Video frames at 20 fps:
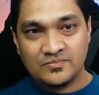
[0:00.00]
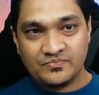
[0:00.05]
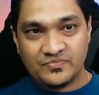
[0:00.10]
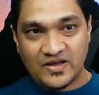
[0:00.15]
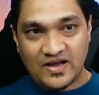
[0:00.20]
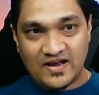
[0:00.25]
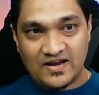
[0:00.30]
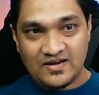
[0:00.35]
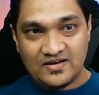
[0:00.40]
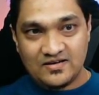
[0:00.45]

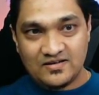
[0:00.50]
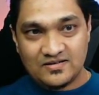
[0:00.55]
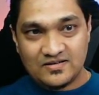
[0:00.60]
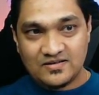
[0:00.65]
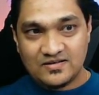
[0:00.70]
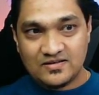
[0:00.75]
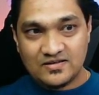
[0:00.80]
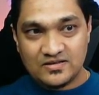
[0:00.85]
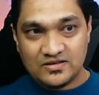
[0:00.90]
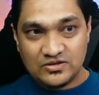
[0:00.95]
and
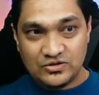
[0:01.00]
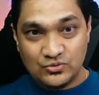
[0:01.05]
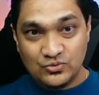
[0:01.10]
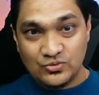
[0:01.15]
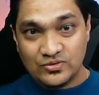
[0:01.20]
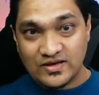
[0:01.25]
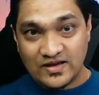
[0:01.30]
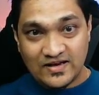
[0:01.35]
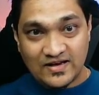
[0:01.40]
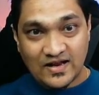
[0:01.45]
you
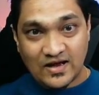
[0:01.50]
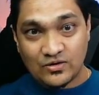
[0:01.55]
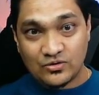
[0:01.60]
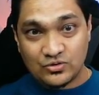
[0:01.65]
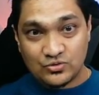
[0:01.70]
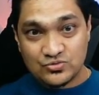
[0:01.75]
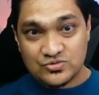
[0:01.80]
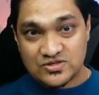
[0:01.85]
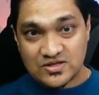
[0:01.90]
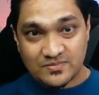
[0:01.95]
can now
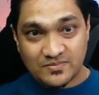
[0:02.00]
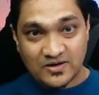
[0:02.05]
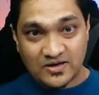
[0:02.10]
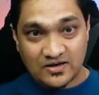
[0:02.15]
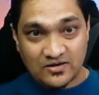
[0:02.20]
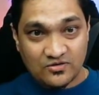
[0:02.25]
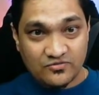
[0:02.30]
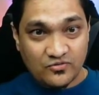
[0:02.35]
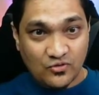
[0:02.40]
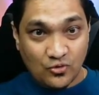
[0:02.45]
do some kind
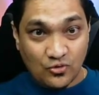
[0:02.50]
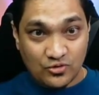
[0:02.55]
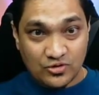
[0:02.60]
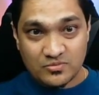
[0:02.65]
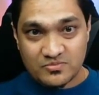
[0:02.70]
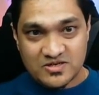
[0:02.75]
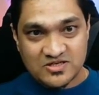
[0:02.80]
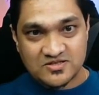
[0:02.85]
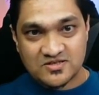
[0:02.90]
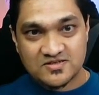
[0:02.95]
of
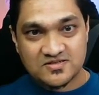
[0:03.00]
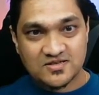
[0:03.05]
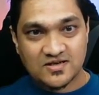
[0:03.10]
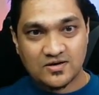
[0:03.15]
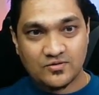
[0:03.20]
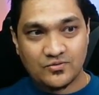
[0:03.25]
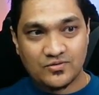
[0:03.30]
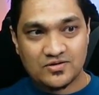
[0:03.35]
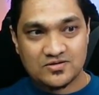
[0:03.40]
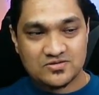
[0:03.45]
automations
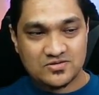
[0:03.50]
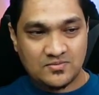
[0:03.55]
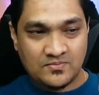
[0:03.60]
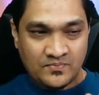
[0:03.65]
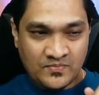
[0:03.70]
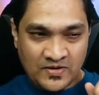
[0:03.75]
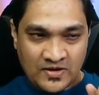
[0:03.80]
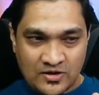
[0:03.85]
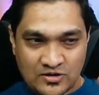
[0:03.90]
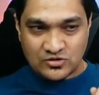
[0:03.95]
around this.
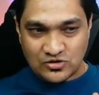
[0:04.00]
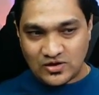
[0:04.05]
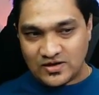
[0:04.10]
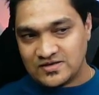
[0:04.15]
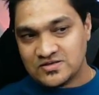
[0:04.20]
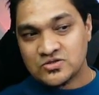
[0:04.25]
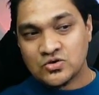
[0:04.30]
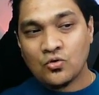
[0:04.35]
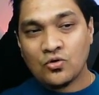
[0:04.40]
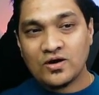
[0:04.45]
So
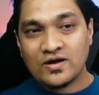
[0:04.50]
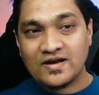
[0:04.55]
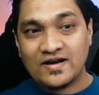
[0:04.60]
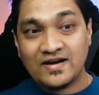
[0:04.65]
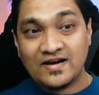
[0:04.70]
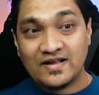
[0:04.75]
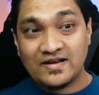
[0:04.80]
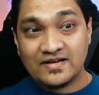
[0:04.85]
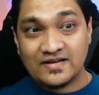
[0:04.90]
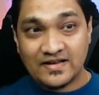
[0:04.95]
let's go
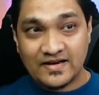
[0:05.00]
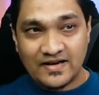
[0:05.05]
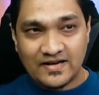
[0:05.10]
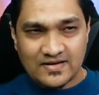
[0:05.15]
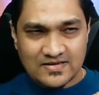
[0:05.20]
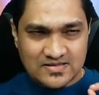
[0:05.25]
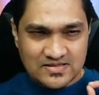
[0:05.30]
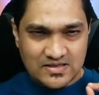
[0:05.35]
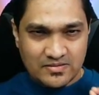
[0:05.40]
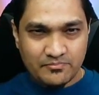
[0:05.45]
ahead and create a
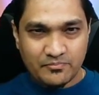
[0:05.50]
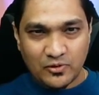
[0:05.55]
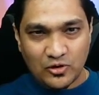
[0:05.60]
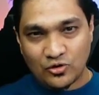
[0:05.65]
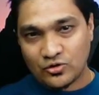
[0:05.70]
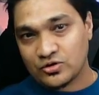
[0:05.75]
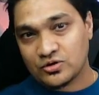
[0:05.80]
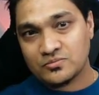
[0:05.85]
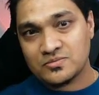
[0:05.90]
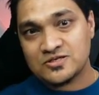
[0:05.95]
simple
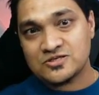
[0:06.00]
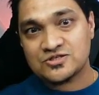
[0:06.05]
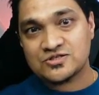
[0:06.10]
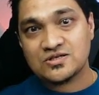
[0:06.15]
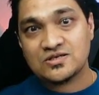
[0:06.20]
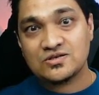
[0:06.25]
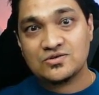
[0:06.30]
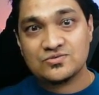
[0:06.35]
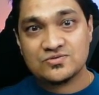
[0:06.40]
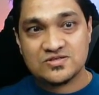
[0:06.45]

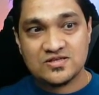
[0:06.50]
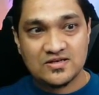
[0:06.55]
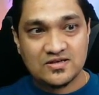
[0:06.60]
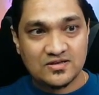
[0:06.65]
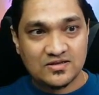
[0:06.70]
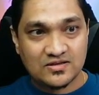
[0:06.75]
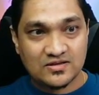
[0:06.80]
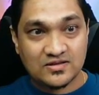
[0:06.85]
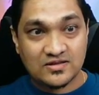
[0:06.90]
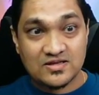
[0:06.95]
automation
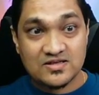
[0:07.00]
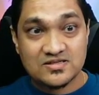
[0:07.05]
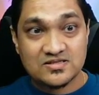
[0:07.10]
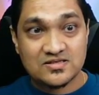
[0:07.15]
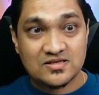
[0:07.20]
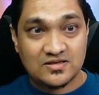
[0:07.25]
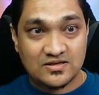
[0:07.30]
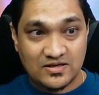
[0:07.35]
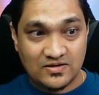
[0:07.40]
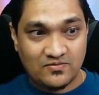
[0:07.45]
using this
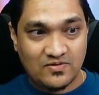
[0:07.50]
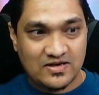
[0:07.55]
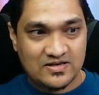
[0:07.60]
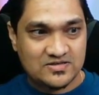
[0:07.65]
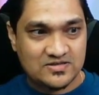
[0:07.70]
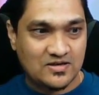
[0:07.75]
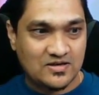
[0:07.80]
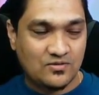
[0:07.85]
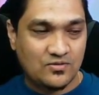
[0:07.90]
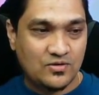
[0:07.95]

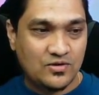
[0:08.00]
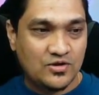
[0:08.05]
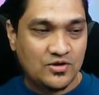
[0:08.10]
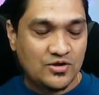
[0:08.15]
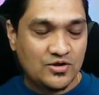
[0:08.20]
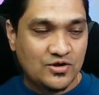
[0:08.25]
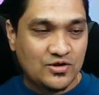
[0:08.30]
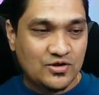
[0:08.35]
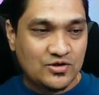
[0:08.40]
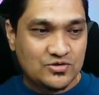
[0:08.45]
device now.
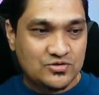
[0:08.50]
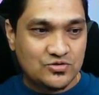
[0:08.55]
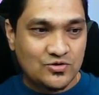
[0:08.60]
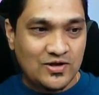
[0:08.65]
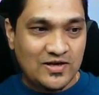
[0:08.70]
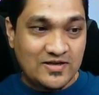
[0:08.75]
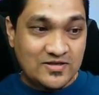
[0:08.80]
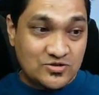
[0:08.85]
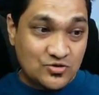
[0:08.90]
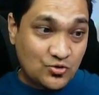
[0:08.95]
So
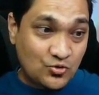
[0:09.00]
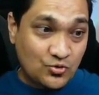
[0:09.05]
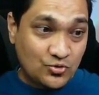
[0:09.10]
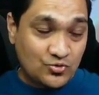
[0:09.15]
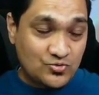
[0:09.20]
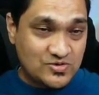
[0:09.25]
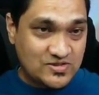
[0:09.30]
let's go to